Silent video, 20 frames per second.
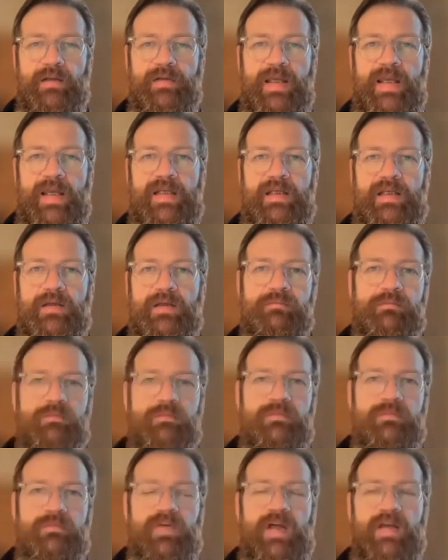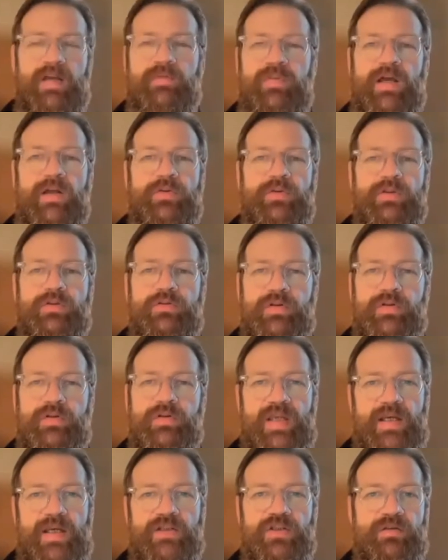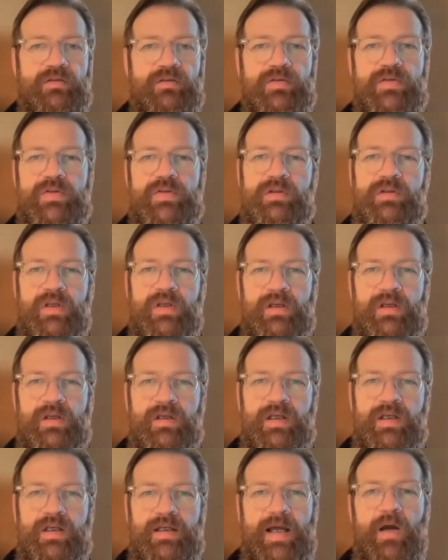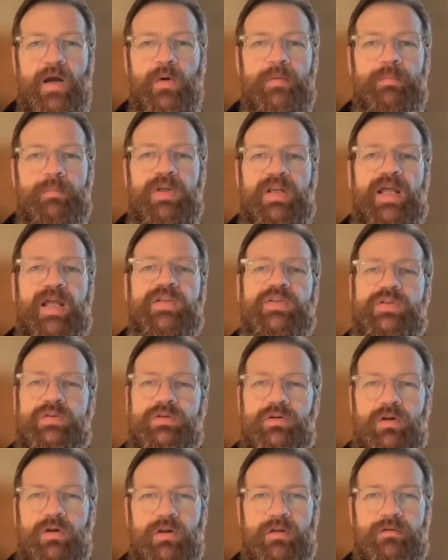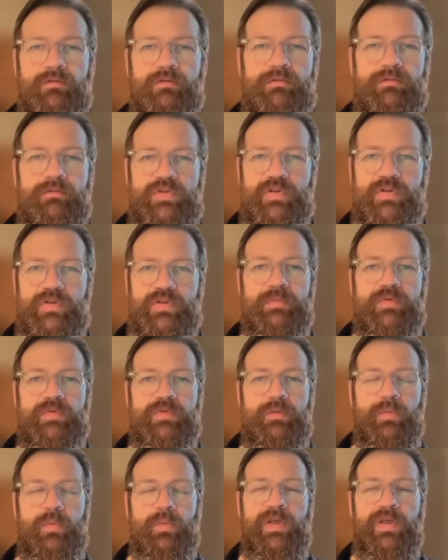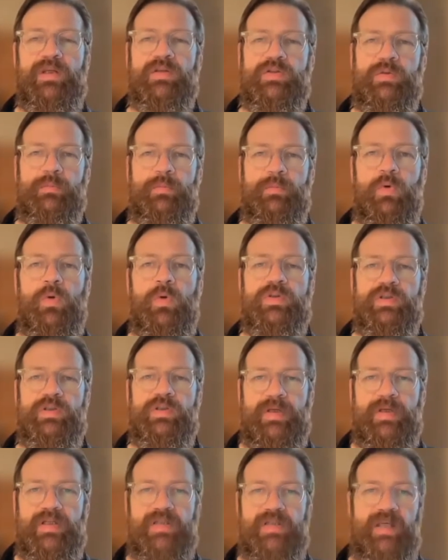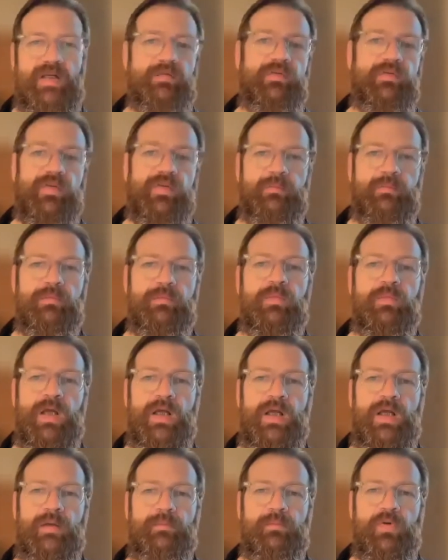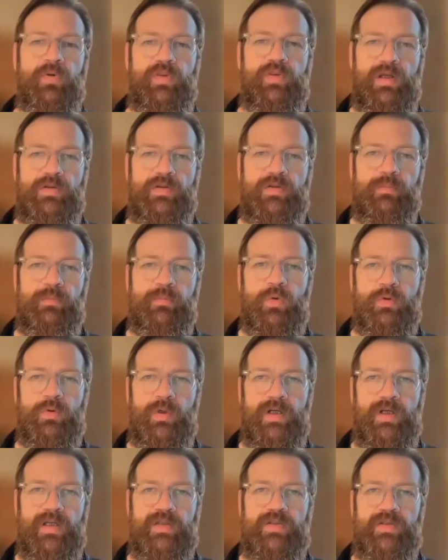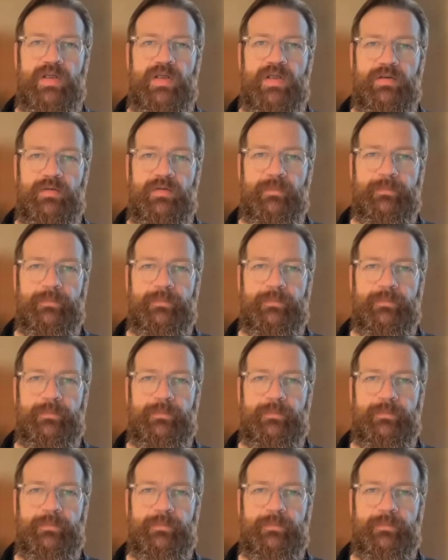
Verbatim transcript: eighty-five thousand transactions an hour plus on systems that we support and maintain for them um, with our support organization.